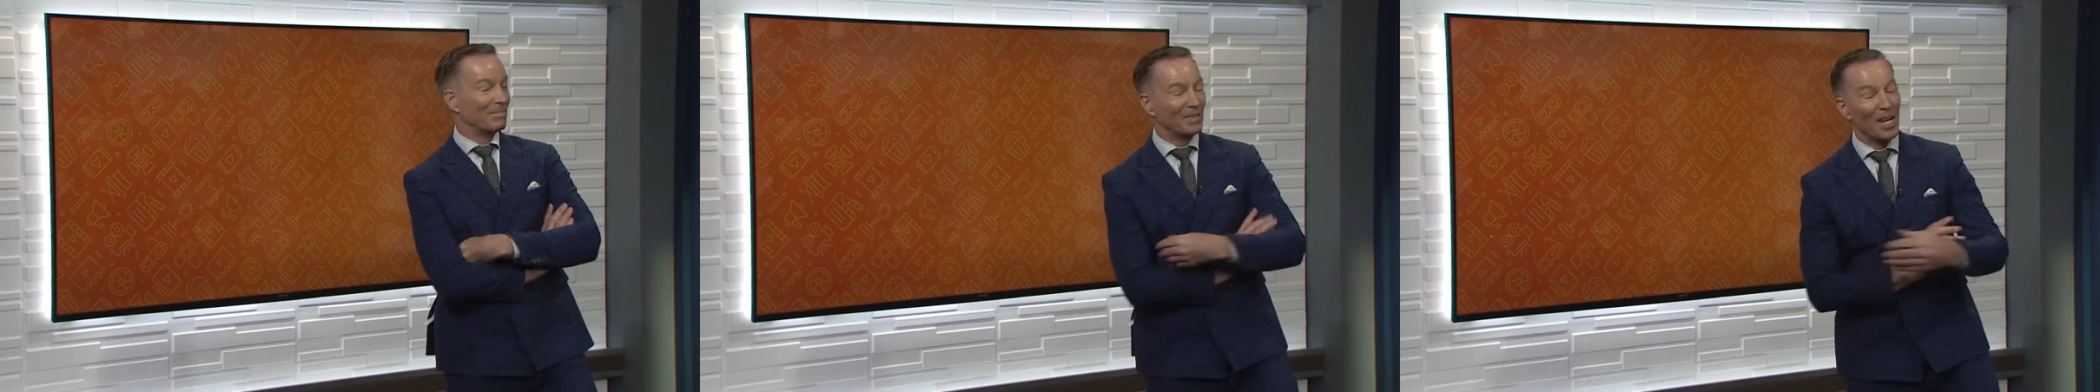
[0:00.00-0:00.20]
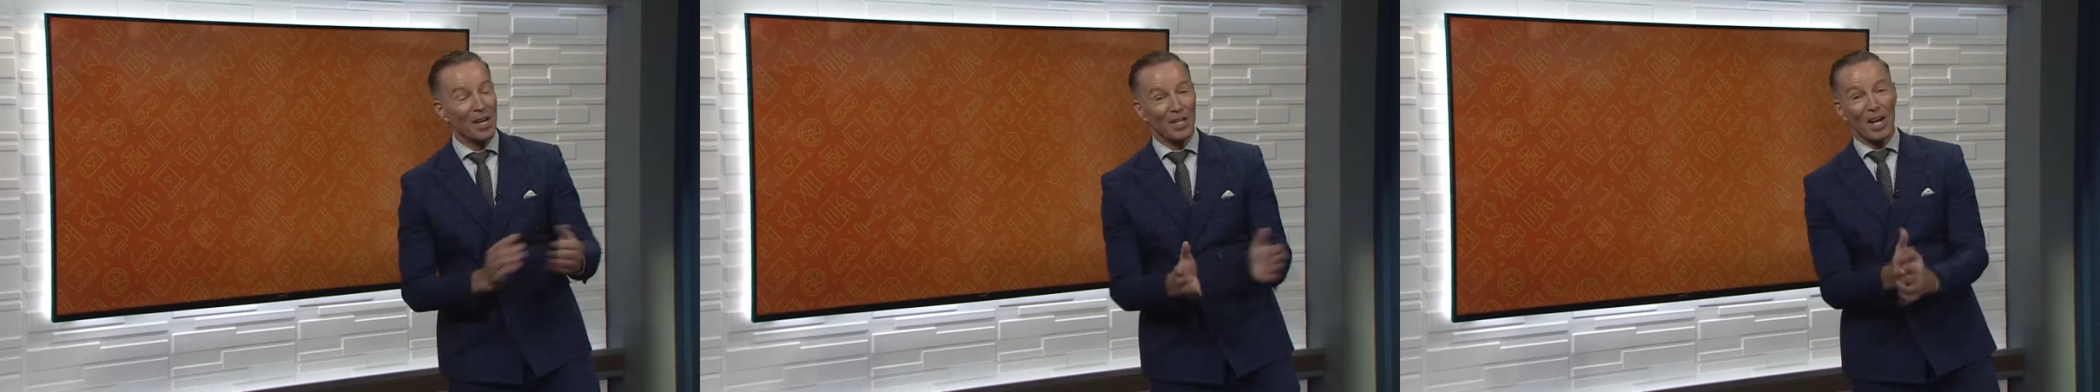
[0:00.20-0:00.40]

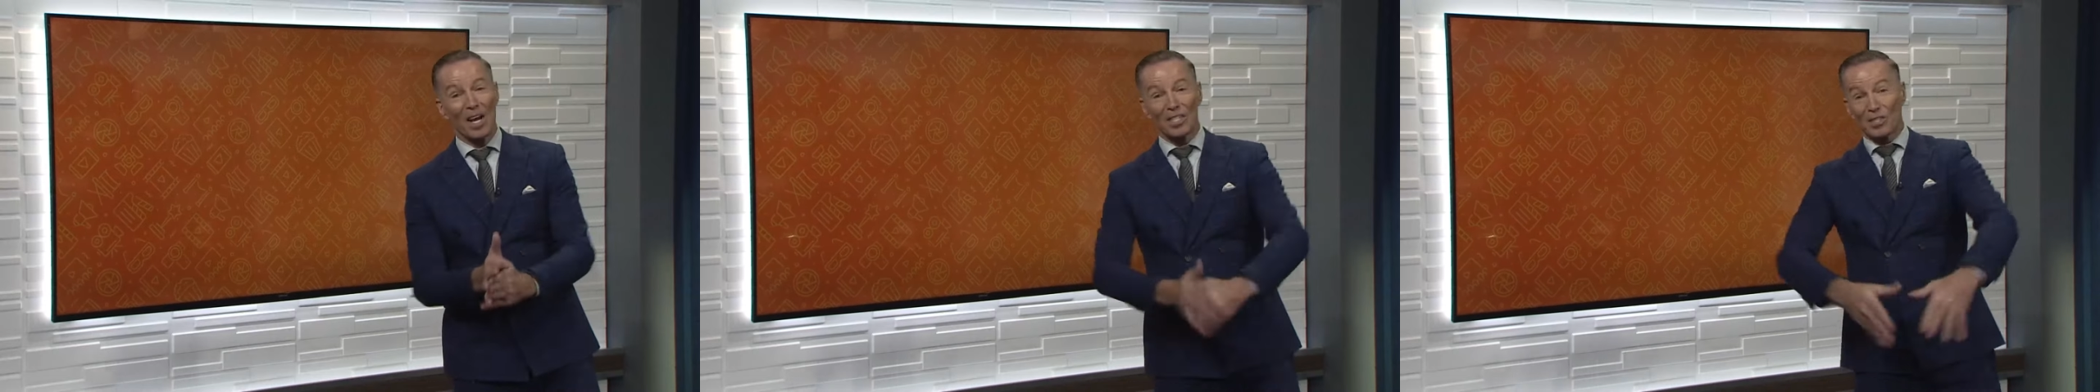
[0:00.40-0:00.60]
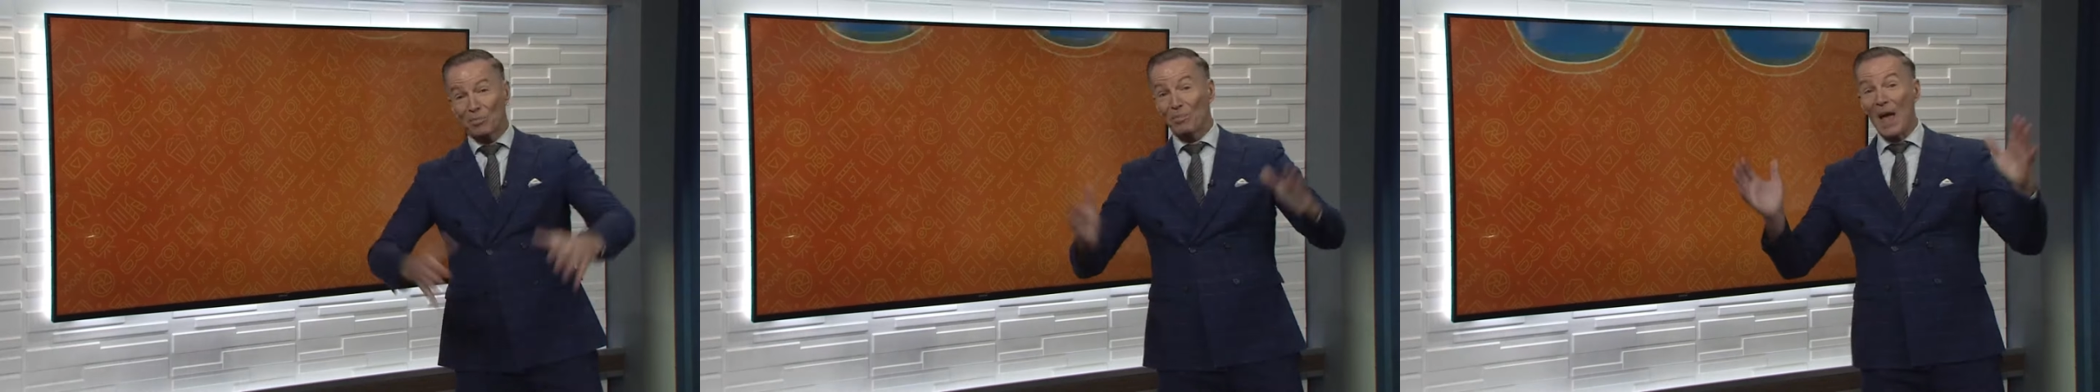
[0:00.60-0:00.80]
Yeah, you
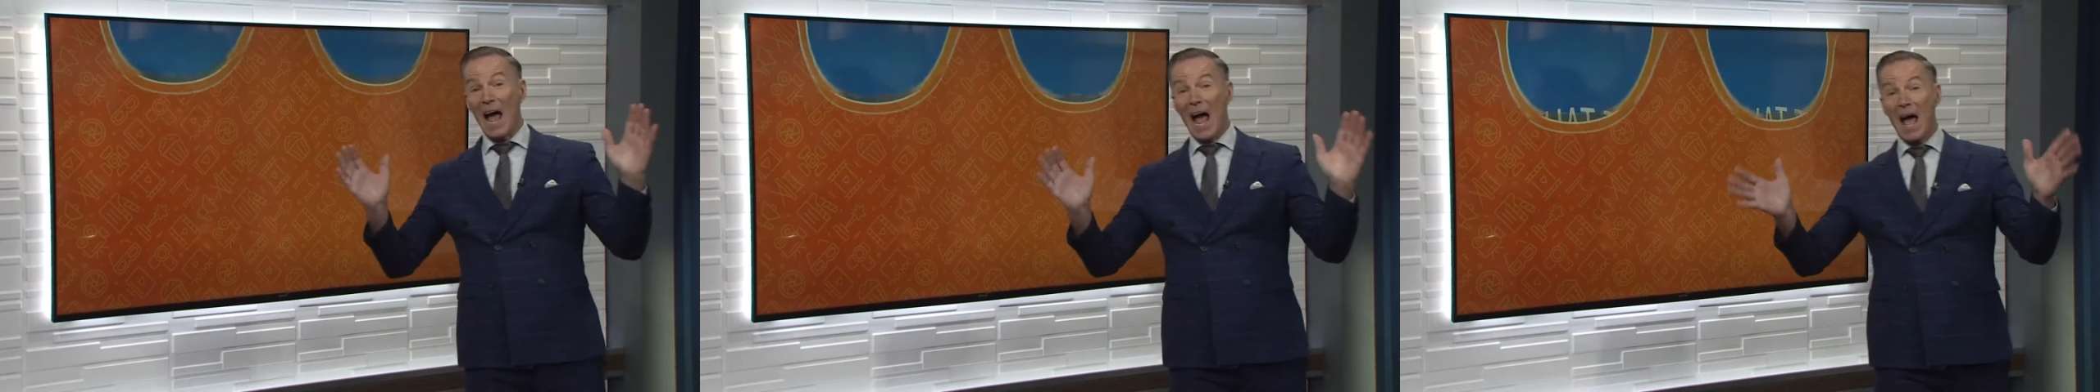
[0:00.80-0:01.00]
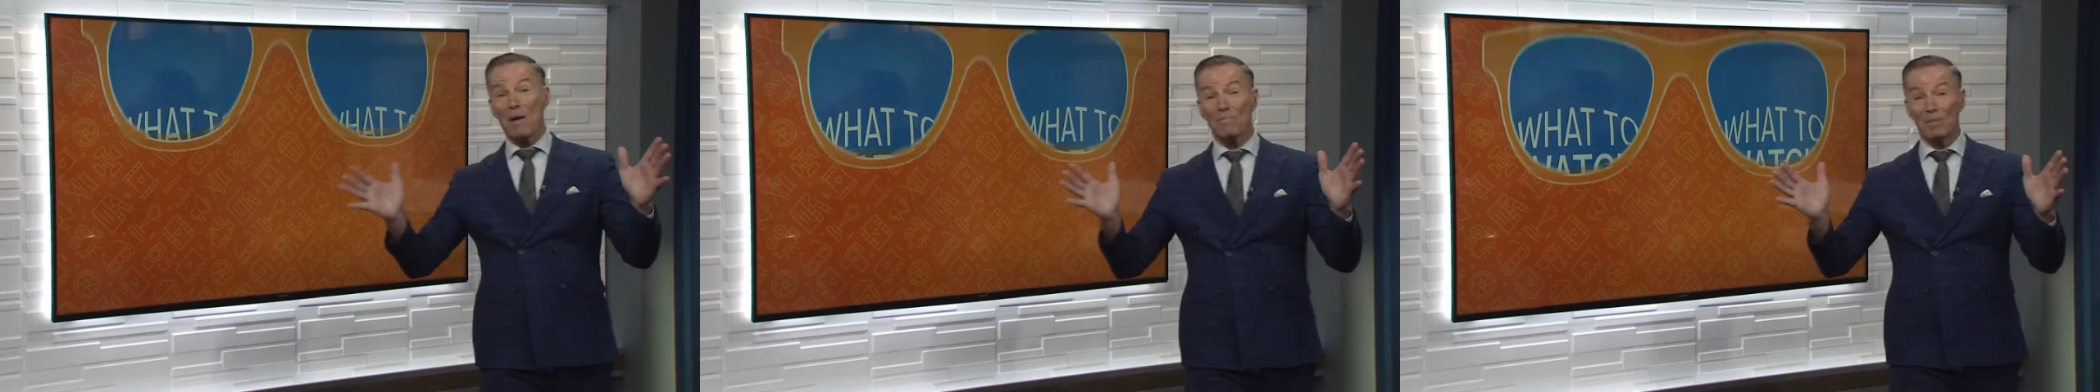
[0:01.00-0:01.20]
guys,
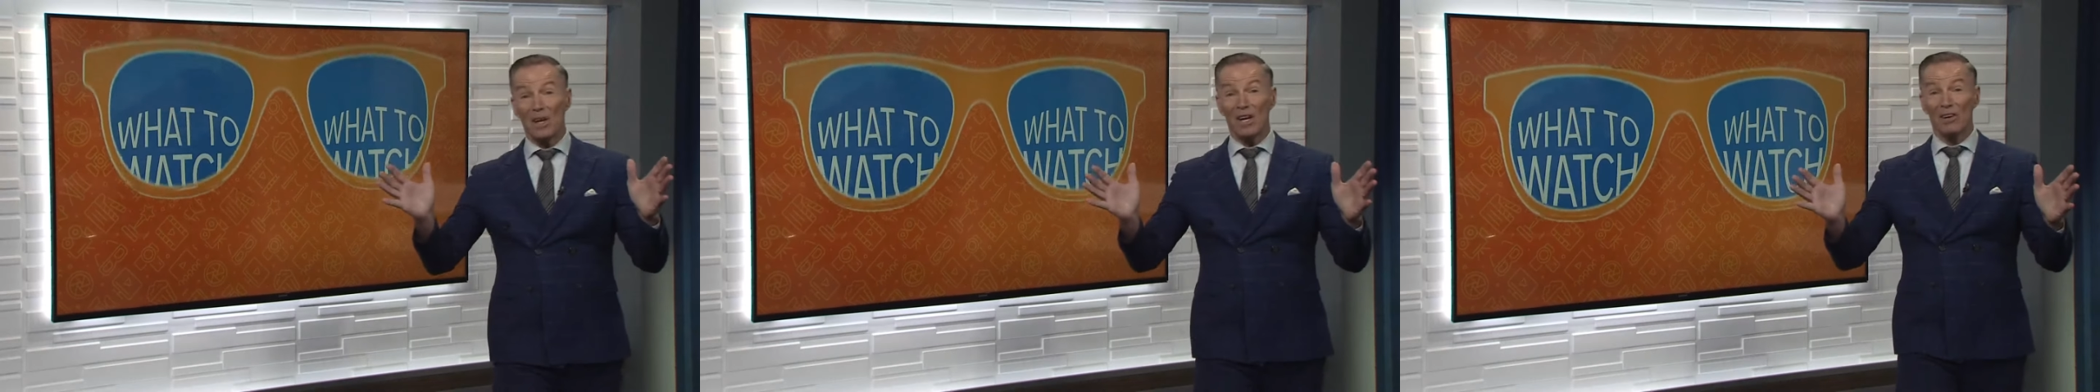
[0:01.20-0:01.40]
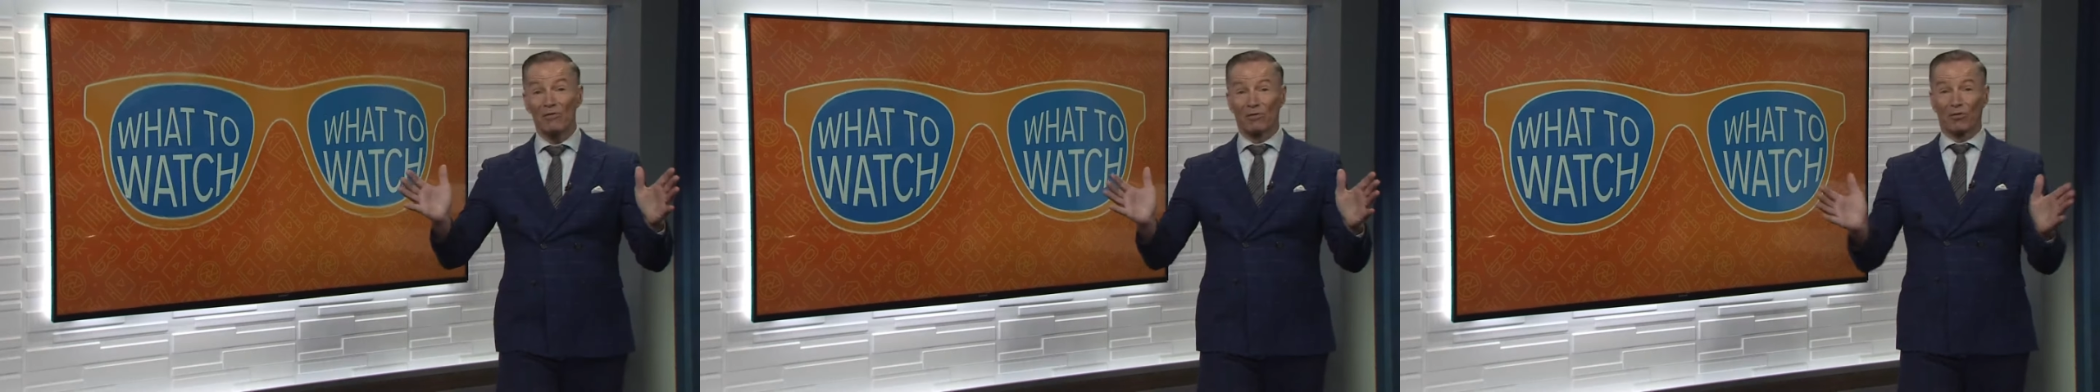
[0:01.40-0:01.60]

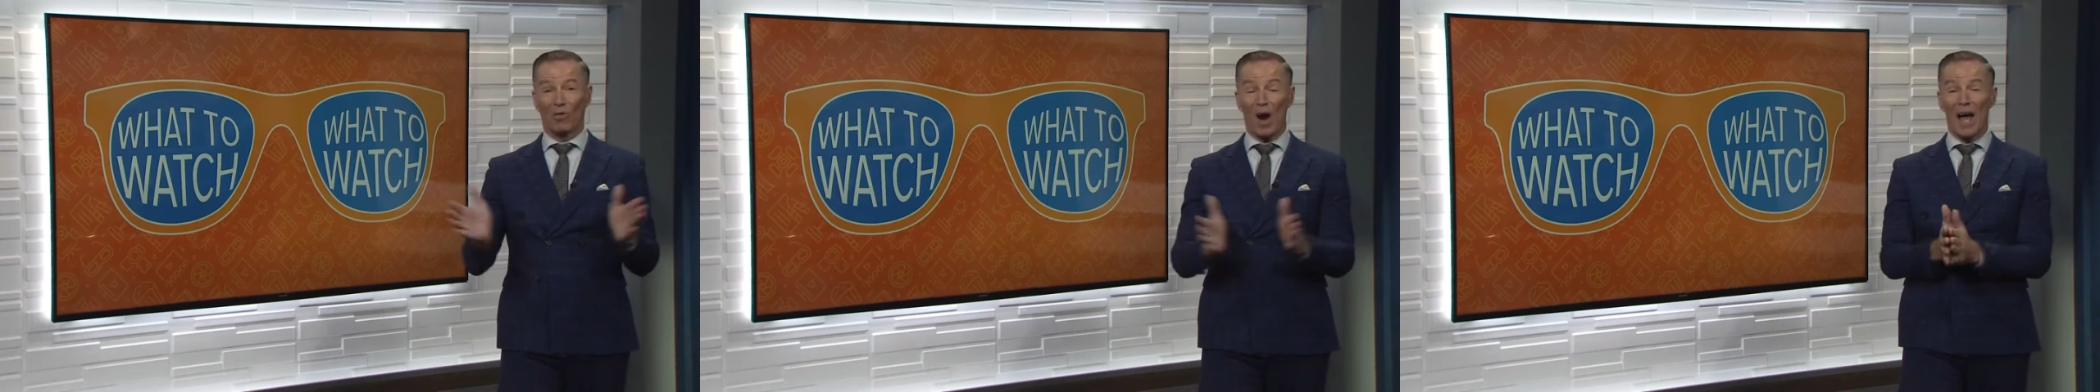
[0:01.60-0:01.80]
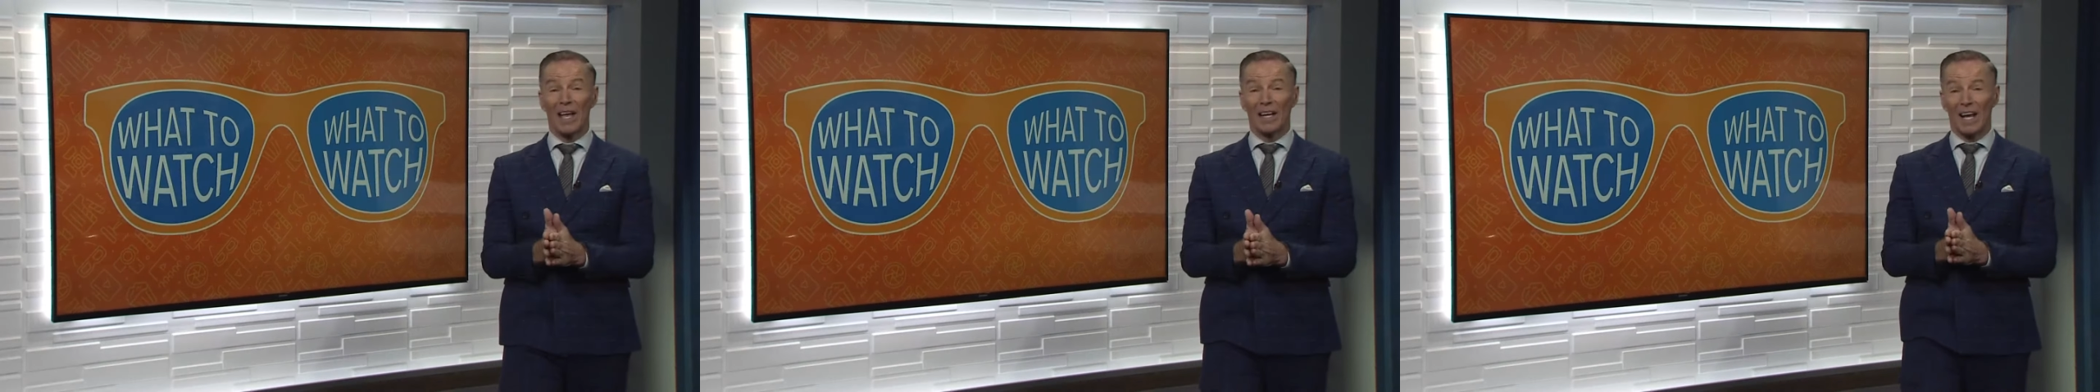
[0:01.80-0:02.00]
happy
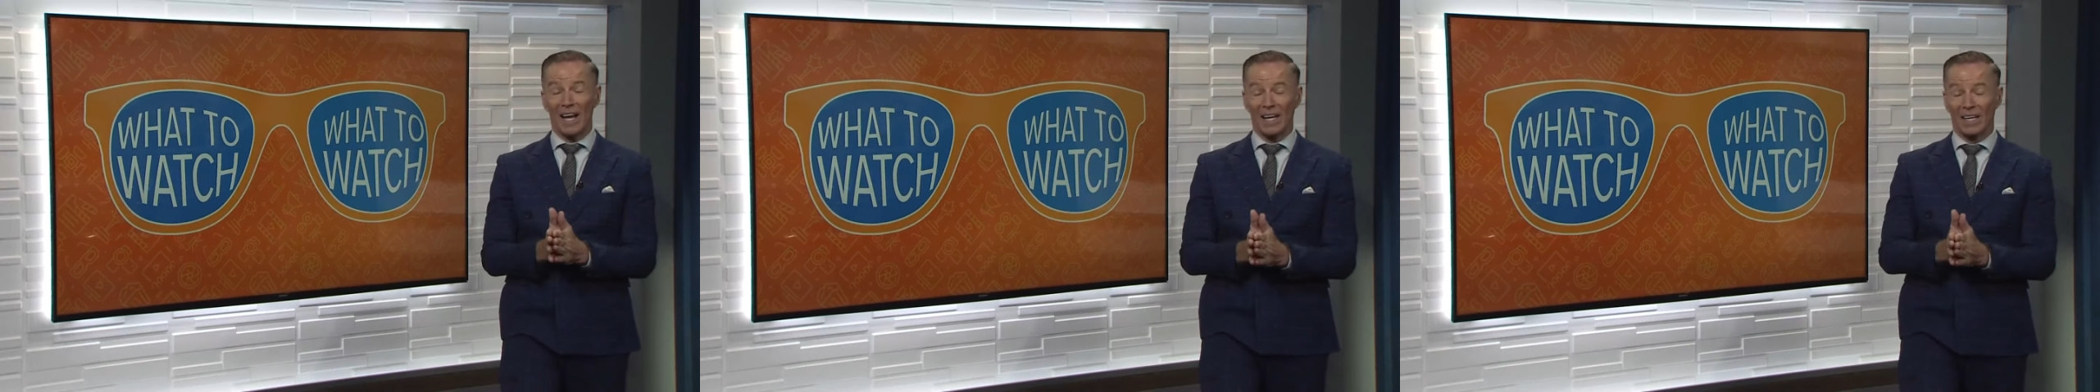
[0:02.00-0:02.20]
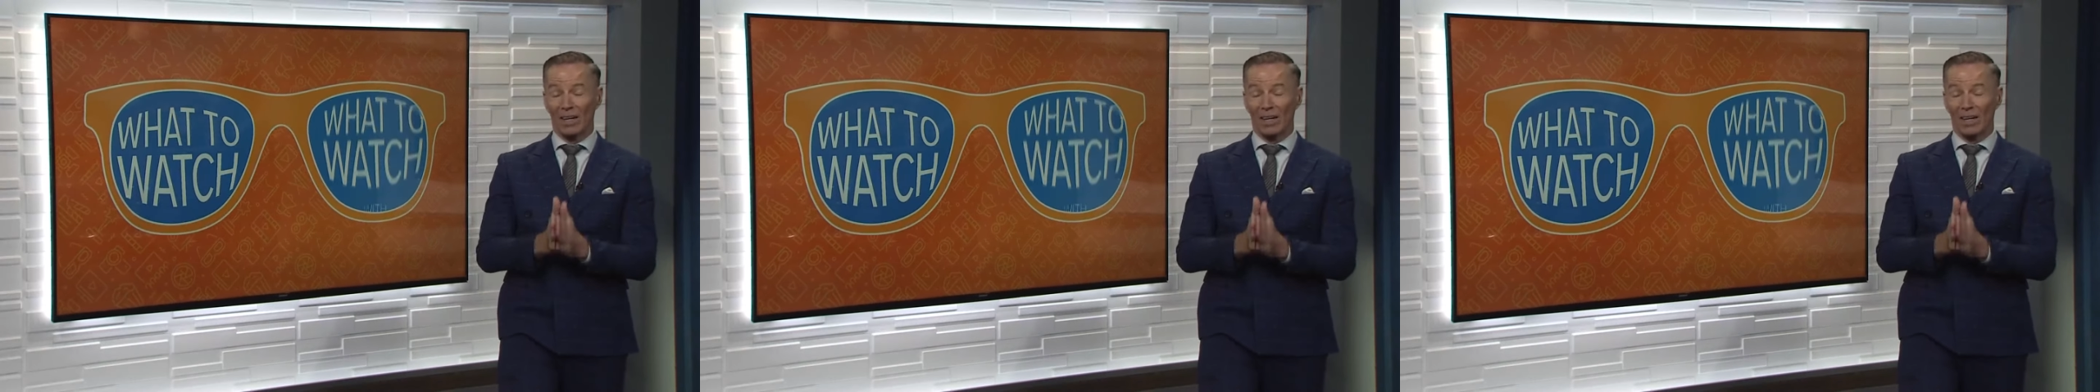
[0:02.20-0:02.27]
Friday.